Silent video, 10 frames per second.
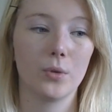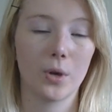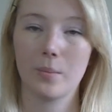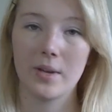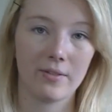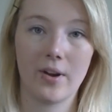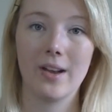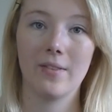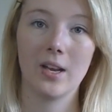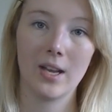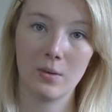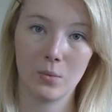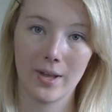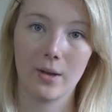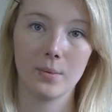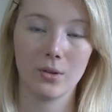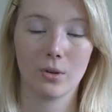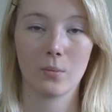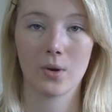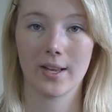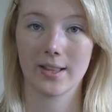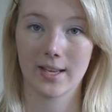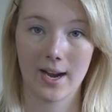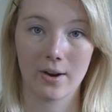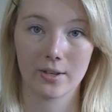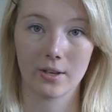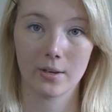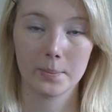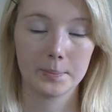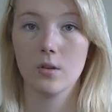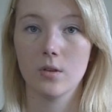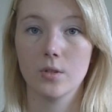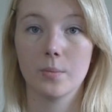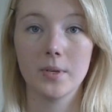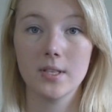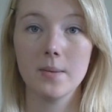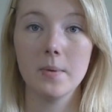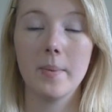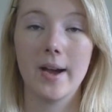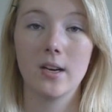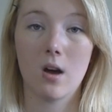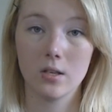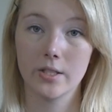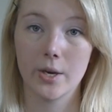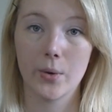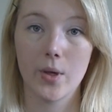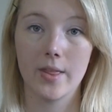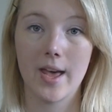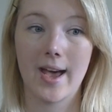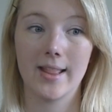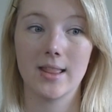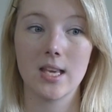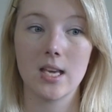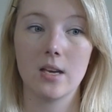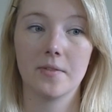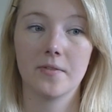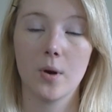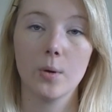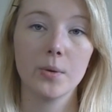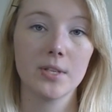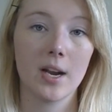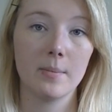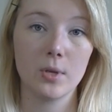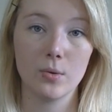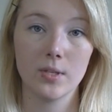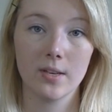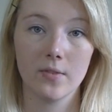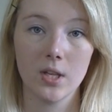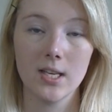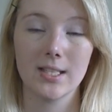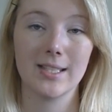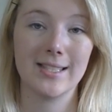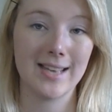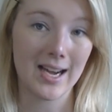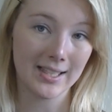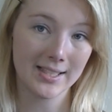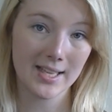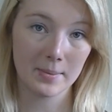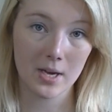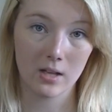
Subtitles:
don't be afraid of it. It will help you look more like the character. So please keep in mind also that the photos that I'm using for this is not the same